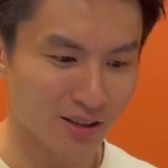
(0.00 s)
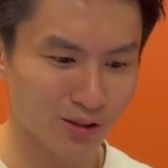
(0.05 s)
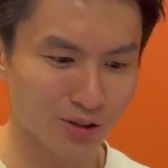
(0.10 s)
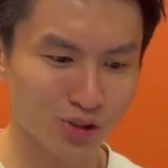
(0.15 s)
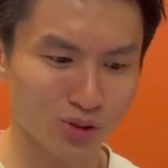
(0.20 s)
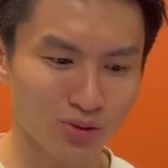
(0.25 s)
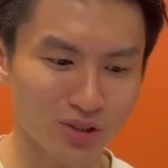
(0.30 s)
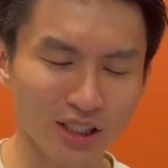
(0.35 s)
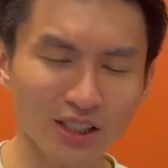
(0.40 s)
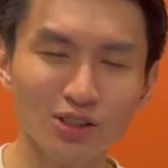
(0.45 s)

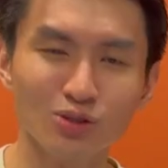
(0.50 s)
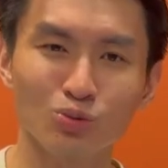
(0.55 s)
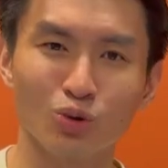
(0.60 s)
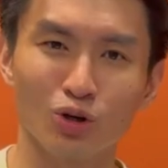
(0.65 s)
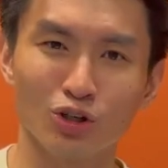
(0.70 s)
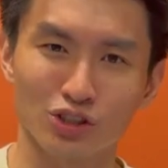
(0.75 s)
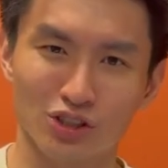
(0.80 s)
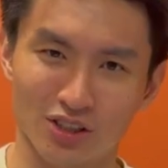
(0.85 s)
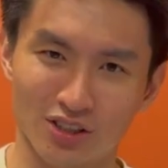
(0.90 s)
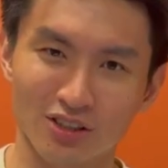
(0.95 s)
So this
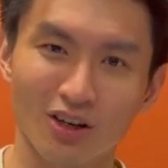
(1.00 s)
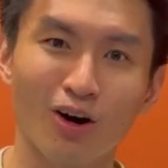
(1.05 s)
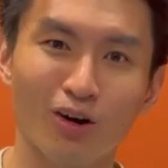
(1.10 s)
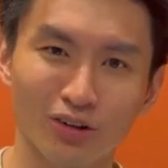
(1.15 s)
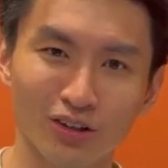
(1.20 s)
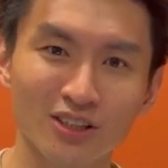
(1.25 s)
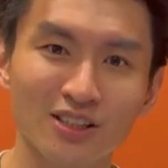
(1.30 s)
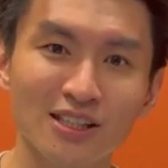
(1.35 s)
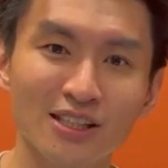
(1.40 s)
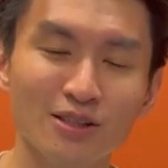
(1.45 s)
was
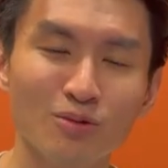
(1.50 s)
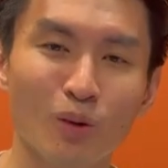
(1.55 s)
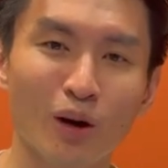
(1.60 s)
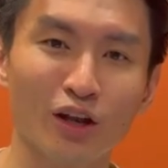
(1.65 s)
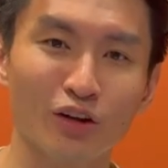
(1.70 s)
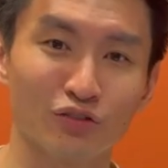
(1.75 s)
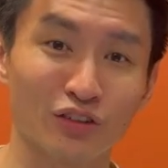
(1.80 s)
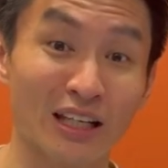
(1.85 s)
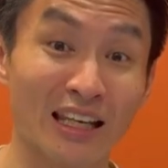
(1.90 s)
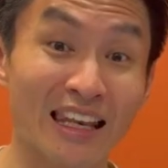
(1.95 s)
honestly
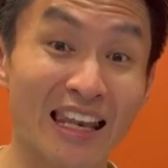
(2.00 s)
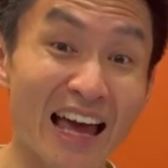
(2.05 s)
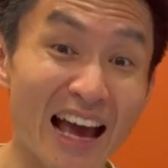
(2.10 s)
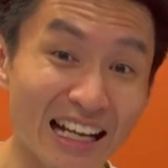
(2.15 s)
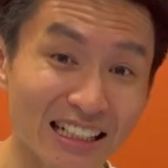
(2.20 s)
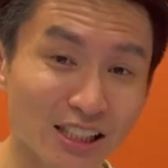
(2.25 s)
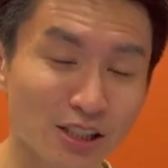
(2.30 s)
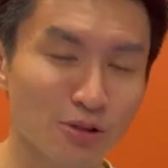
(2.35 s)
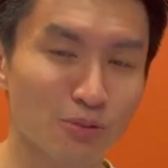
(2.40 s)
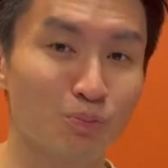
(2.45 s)
one of the
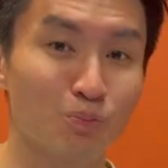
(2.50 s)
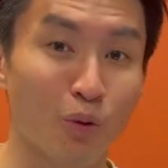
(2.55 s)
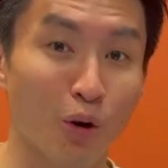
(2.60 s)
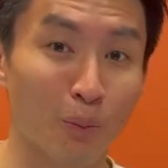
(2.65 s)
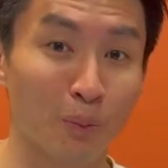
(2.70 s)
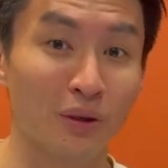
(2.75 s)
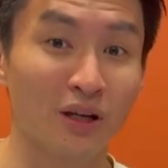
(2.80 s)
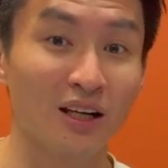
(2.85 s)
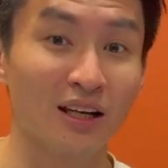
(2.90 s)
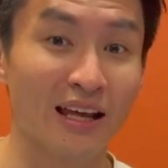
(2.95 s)
less
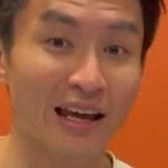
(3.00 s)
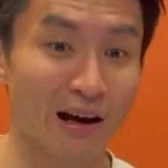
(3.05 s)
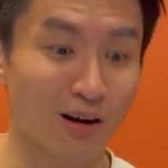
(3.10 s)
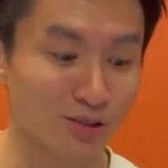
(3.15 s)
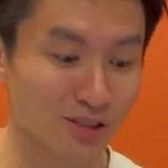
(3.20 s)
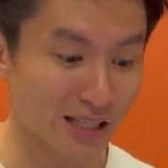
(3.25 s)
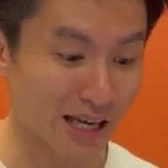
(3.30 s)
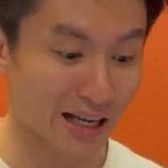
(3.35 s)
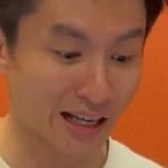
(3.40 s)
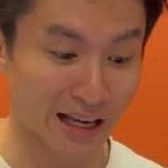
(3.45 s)
popular
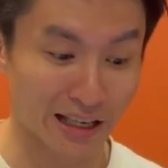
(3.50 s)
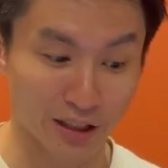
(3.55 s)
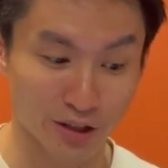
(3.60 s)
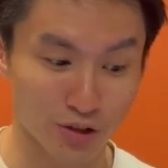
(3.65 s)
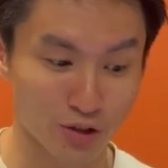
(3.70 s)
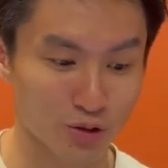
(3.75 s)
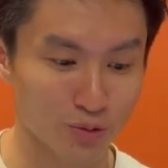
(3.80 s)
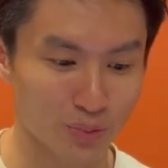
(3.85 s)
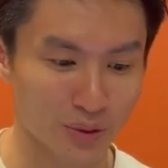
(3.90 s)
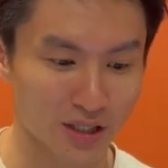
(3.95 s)
layouts at Canning Hill